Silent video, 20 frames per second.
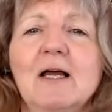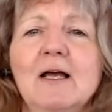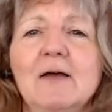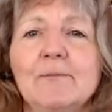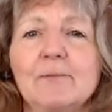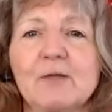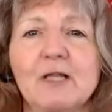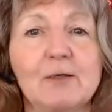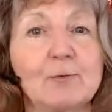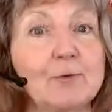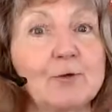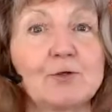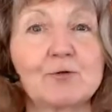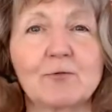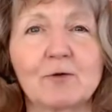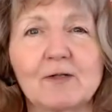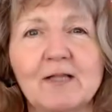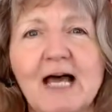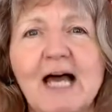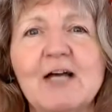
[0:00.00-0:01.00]
It was
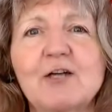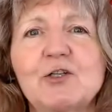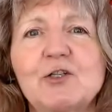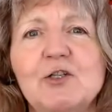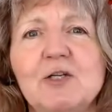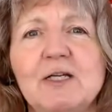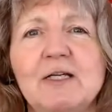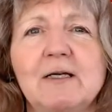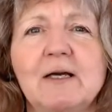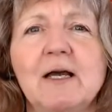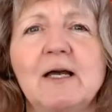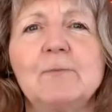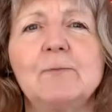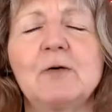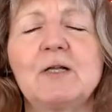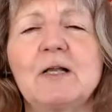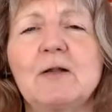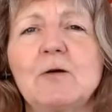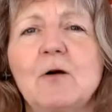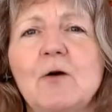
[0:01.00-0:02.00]
relaxing, but
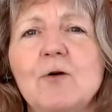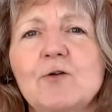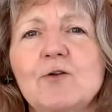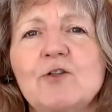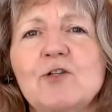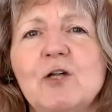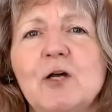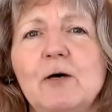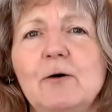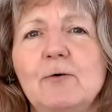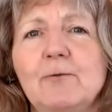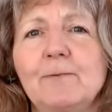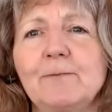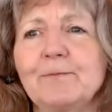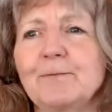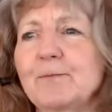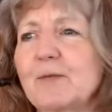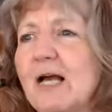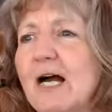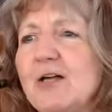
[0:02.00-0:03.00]
it also,
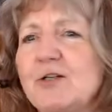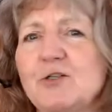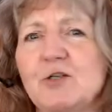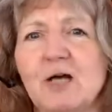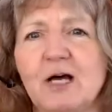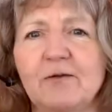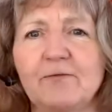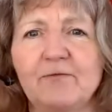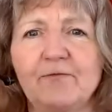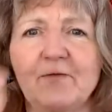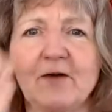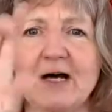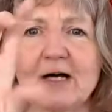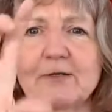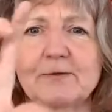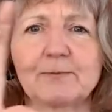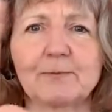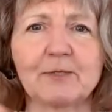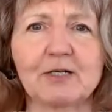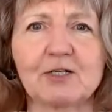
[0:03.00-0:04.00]
I felt,
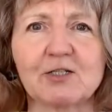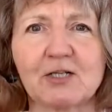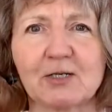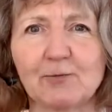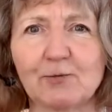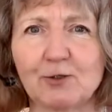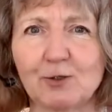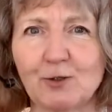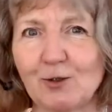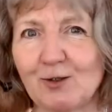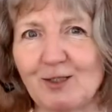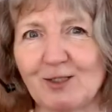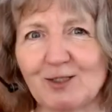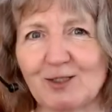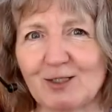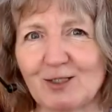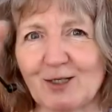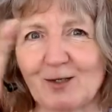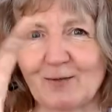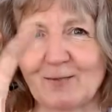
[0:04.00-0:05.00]
because I was doing these
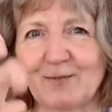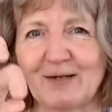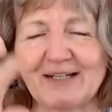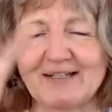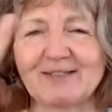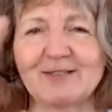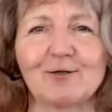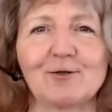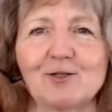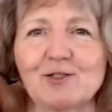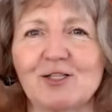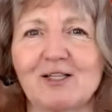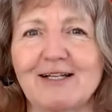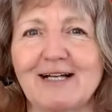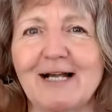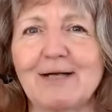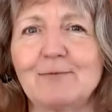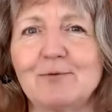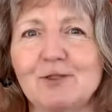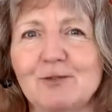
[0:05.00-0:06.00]
little pictures, that I
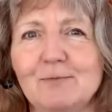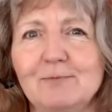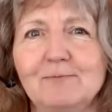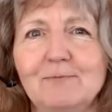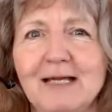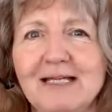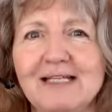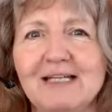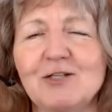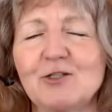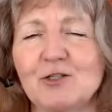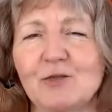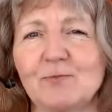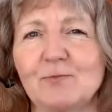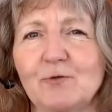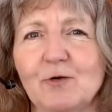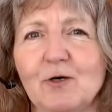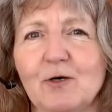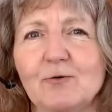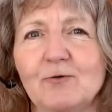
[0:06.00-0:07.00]
was making some
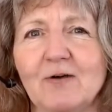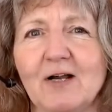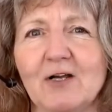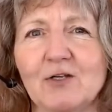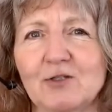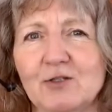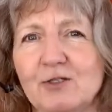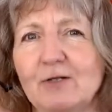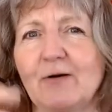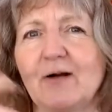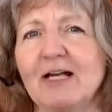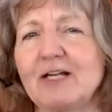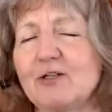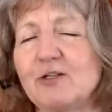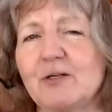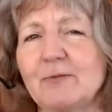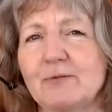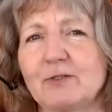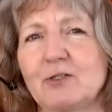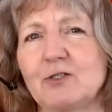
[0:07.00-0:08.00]
progress. I had
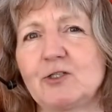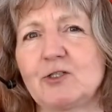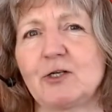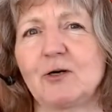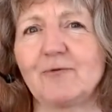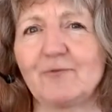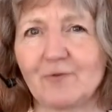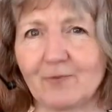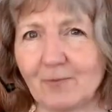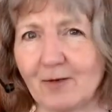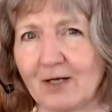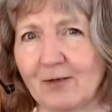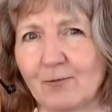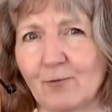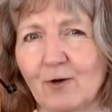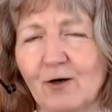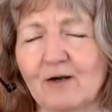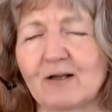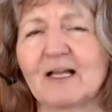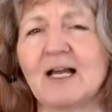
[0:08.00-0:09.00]
something to show for my
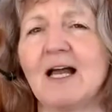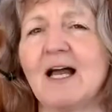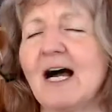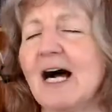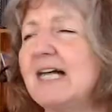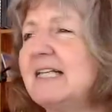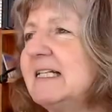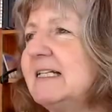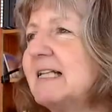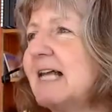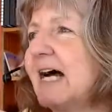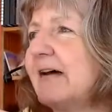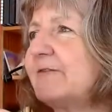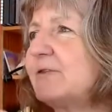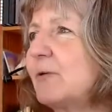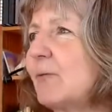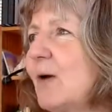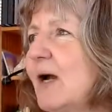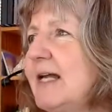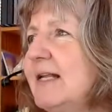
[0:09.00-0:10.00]
work. I didn't have to
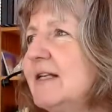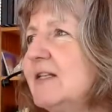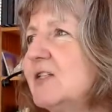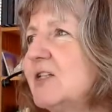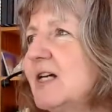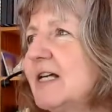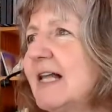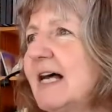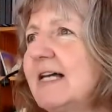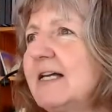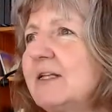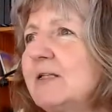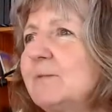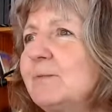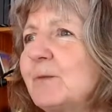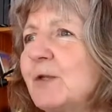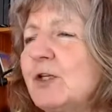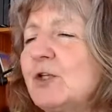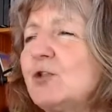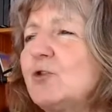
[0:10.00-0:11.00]
wait until I had
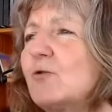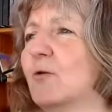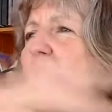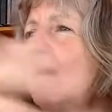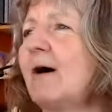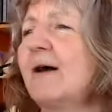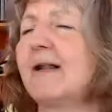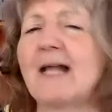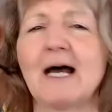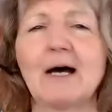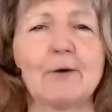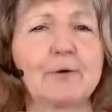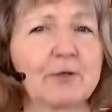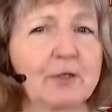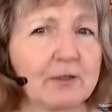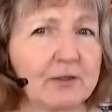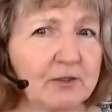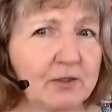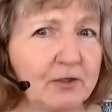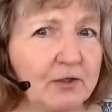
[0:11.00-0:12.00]
drawn out a
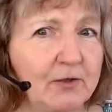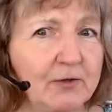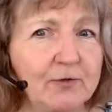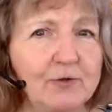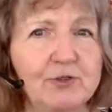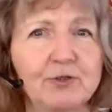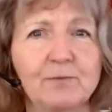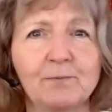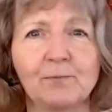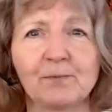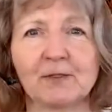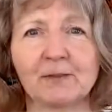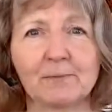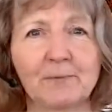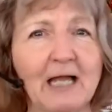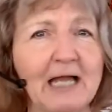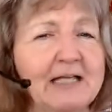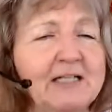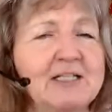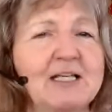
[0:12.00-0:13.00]
huge
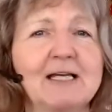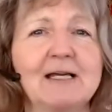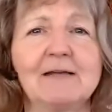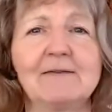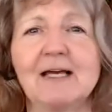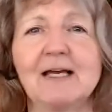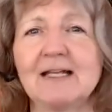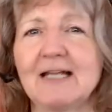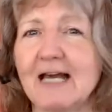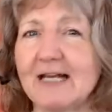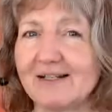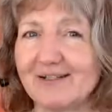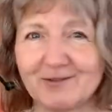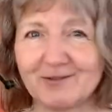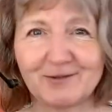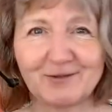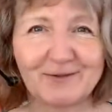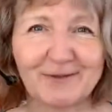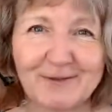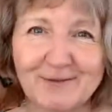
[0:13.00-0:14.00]
painting and then had it
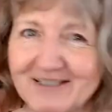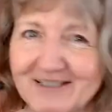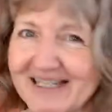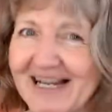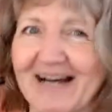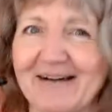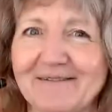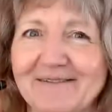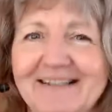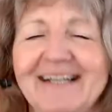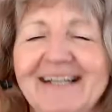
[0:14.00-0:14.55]
go south,